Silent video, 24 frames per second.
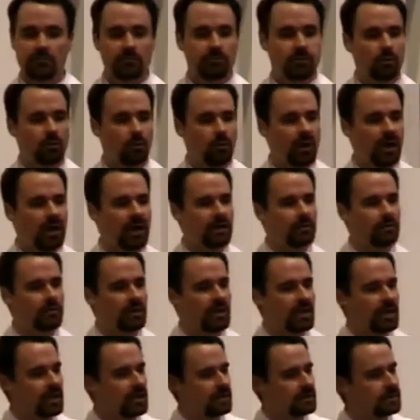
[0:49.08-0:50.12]
But why,
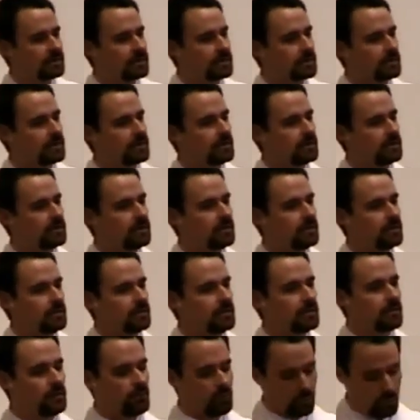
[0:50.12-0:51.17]
we ask?
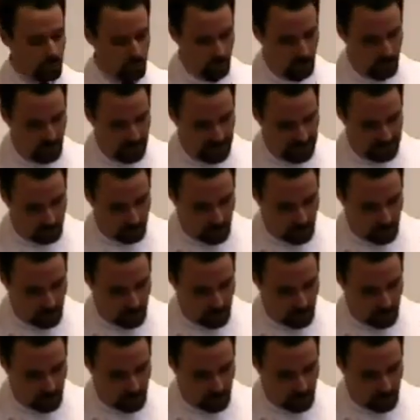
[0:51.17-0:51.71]
Why?